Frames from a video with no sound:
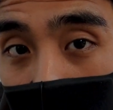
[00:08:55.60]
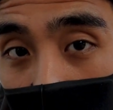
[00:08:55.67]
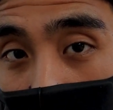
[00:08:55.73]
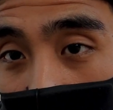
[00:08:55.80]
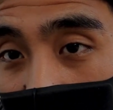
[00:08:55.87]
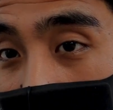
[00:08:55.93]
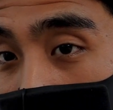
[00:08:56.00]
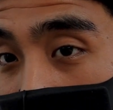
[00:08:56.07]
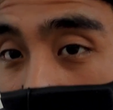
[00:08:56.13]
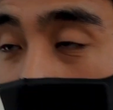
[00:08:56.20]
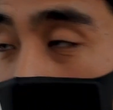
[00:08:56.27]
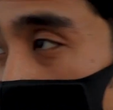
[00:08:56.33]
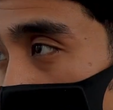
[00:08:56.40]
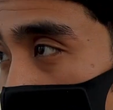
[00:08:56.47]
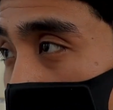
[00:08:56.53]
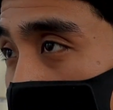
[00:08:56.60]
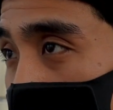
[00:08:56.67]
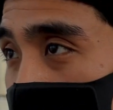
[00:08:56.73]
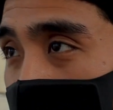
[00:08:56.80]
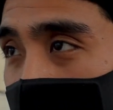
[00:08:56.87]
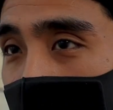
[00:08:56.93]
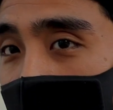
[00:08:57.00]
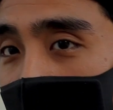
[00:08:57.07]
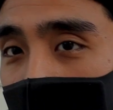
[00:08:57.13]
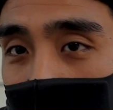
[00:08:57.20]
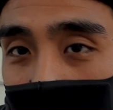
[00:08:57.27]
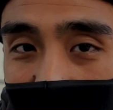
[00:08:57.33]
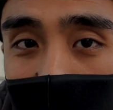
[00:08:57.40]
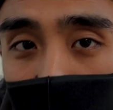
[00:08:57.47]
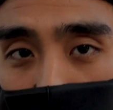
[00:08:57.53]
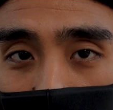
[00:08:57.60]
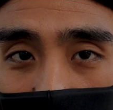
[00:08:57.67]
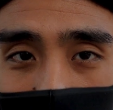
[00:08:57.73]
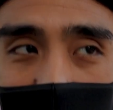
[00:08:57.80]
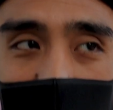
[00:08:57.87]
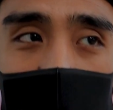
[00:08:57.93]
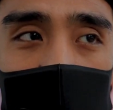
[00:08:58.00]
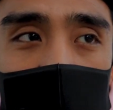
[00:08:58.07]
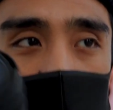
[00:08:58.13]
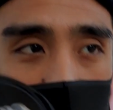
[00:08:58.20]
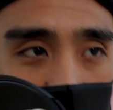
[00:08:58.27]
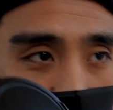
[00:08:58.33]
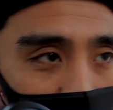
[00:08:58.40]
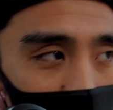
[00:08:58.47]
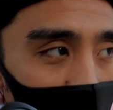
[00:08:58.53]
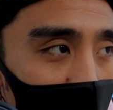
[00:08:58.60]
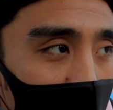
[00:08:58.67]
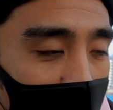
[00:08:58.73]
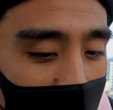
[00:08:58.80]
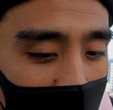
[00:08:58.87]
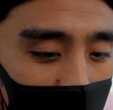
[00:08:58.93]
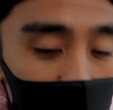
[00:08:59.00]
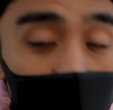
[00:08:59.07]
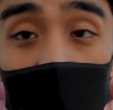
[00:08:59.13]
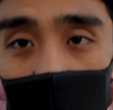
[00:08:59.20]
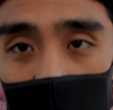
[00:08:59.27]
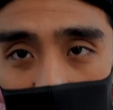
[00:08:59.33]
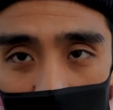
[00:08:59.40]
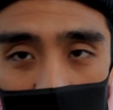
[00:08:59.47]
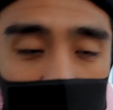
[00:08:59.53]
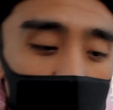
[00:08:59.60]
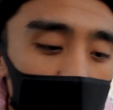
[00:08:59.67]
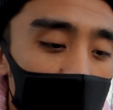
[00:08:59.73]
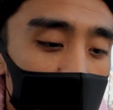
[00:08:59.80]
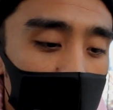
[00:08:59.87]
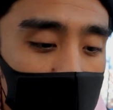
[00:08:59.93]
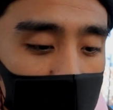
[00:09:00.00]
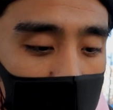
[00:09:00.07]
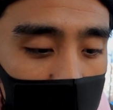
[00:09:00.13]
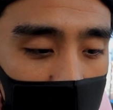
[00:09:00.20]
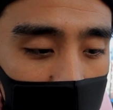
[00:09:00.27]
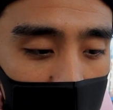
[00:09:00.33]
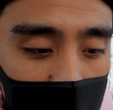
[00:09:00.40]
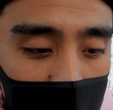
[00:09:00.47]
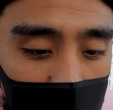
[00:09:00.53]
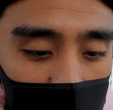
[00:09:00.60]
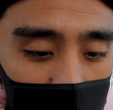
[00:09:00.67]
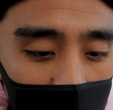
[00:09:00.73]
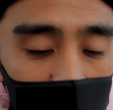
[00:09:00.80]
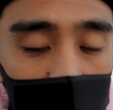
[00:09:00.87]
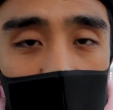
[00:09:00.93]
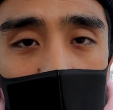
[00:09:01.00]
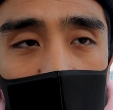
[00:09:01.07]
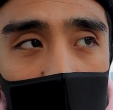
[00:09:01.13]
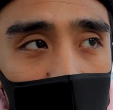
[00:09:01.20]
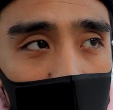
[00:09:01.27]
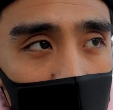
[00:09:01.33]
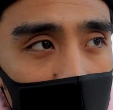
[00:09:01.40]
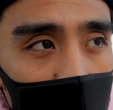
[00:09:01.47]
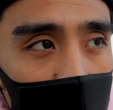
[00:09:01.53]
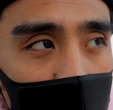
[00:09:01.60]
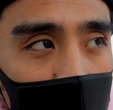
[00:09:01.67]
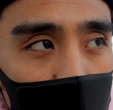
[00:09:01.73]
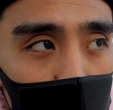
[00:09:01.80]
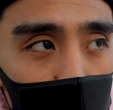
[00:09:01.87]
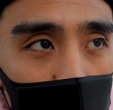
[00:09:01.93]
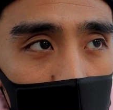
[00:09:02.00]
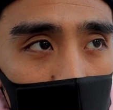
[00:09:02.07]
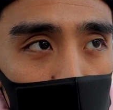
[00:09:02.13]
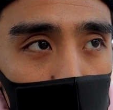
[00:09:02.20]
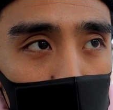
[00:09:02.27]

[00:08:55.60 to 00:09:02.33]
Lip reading: So you can figure out how much, you can do the math itself yourself. And yeah, if you want